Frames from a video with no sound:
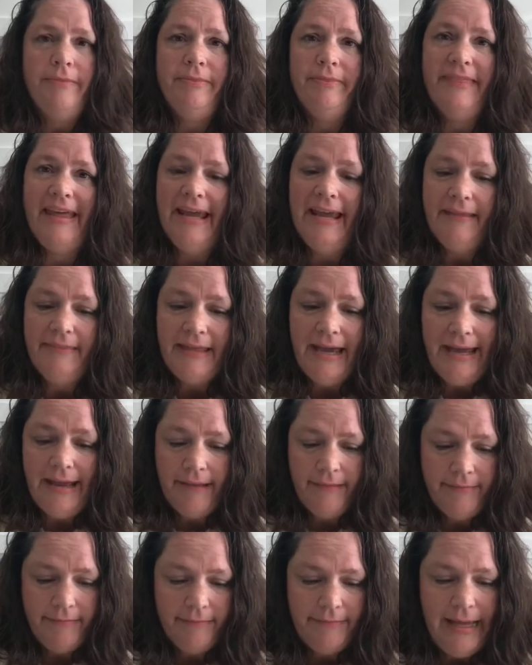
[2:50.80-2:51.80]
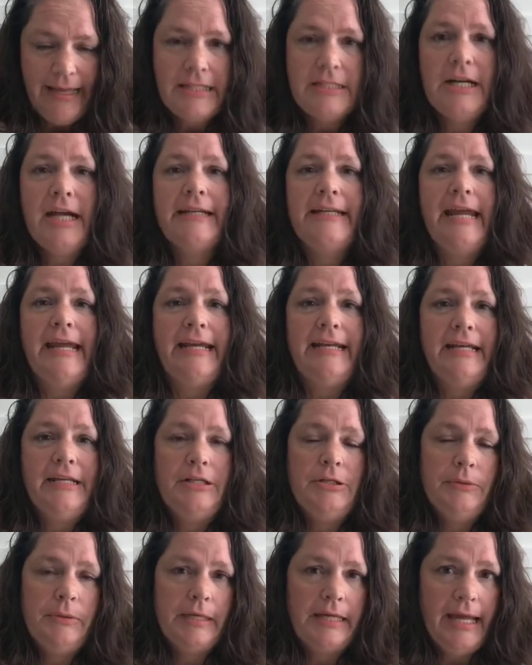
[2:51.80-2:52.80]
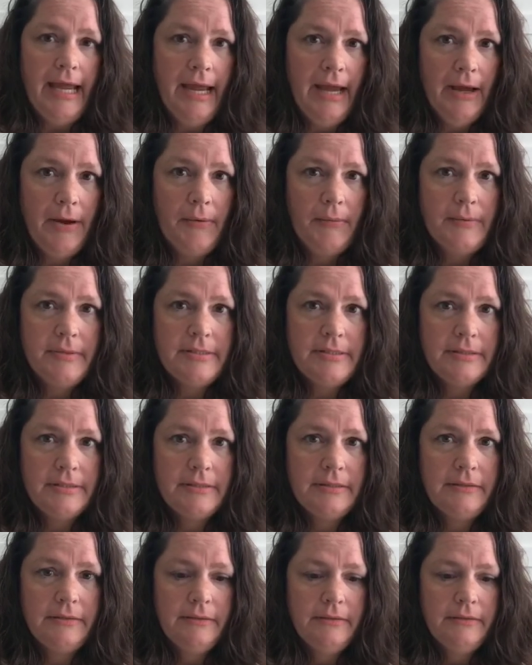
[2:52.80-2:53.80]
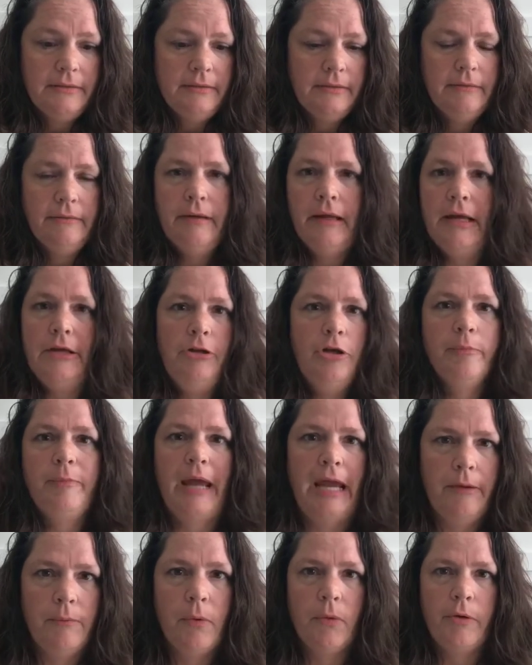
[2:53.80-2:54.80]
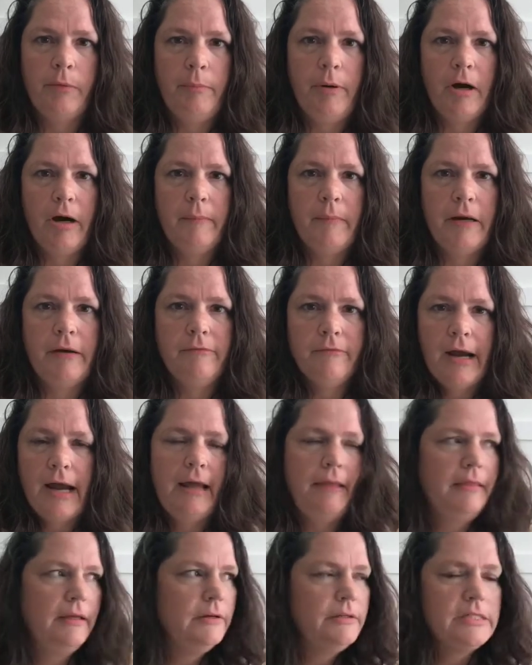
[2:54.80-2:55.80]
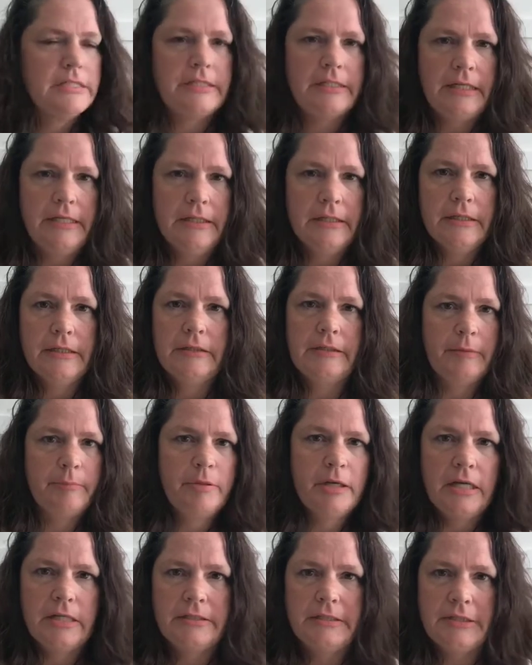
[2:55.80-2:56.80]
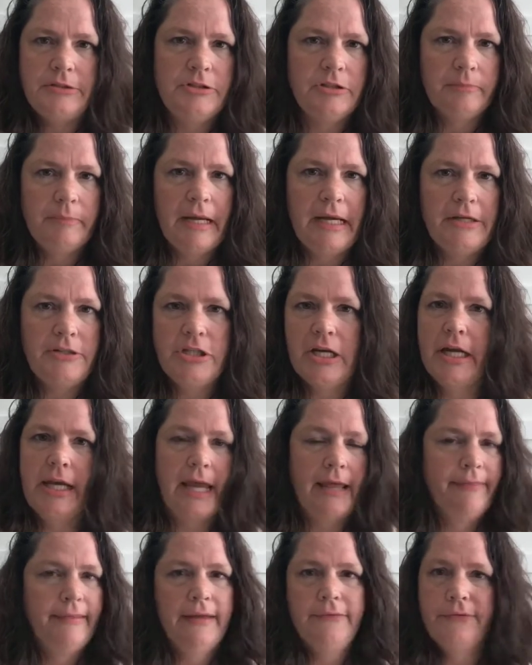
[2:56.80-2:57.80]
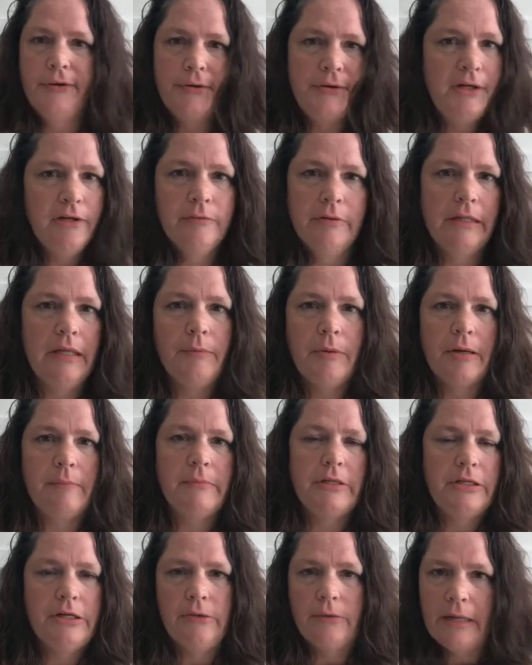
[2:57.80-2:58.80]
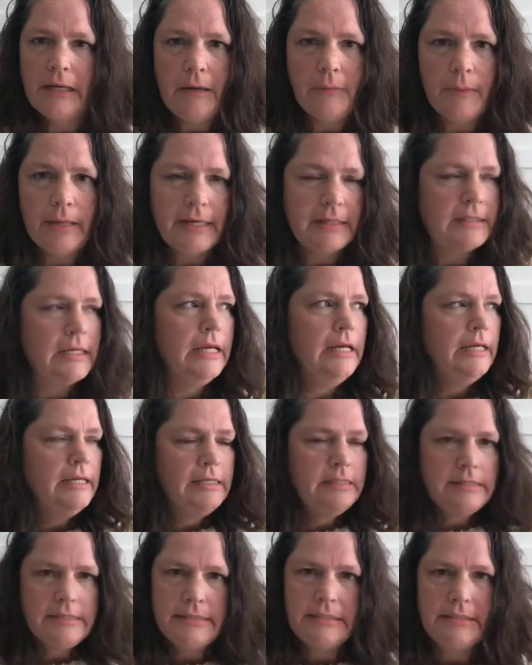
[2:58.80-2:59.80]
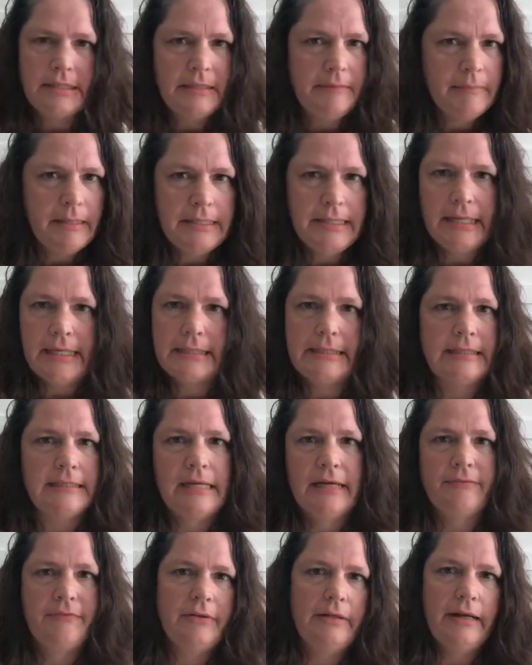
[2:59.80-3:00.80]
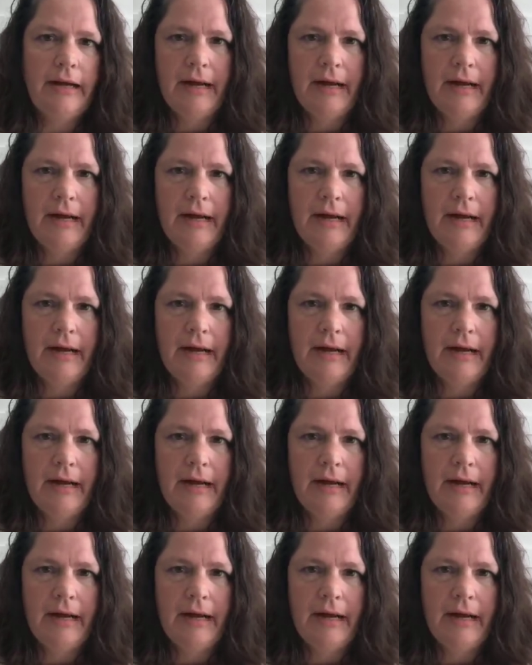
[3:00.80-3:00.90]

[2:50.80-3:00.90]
that's not taken into account in your payroll department, right? They're just here to process your paycheck, and that's all you really want them to do anyways. Send my taxes off to the